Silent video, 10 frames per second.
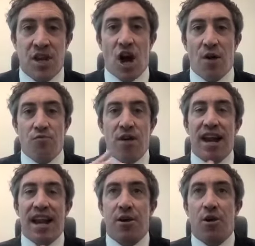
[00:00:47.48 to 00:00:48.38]
And
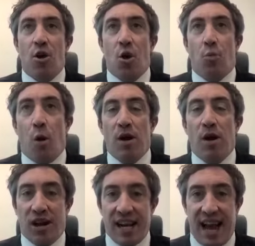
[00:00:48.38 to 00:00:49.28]
really what we're
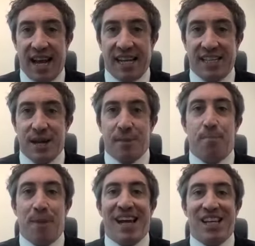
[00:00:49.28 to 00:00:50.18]
looking at is
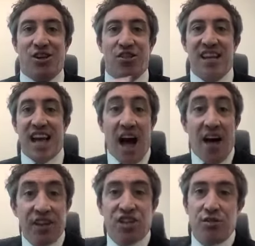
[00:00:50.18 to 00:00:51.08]
based on the
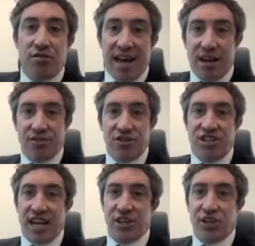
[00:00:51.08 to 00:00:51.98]
other 2,000
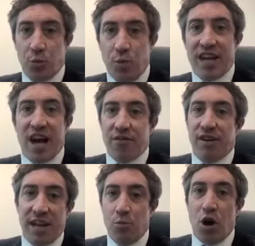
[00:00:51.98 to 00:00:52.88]
sellers that we
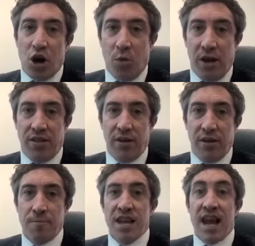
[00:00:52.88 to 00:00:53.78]
currently work with,
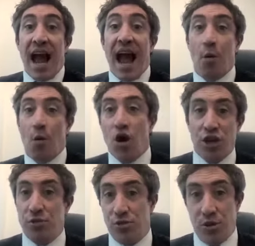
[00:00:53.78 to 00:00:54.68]
how are
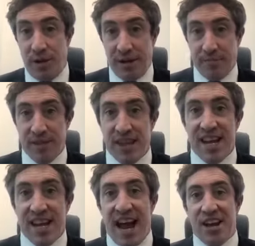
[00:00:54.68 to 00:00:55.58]
you doing?
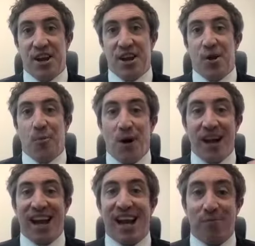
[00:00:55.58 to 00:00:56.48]
And what
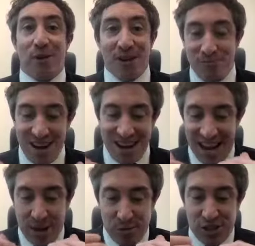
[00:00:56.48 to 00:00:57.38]
it really
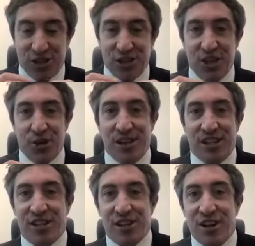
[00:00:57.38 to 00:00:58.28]
enables us to do is
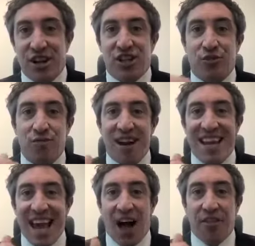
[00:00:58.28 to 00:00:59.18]
to really
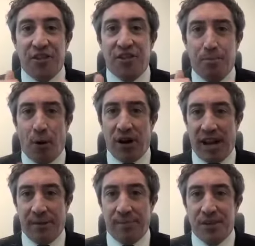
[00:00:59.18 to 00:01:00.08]
get under the
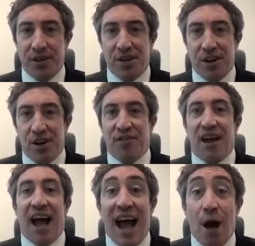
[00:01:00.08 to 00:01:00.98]
bonnet of
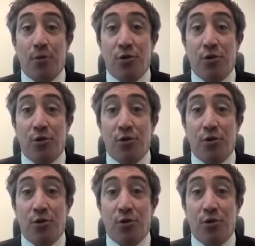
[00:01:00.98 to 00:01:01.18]
how you're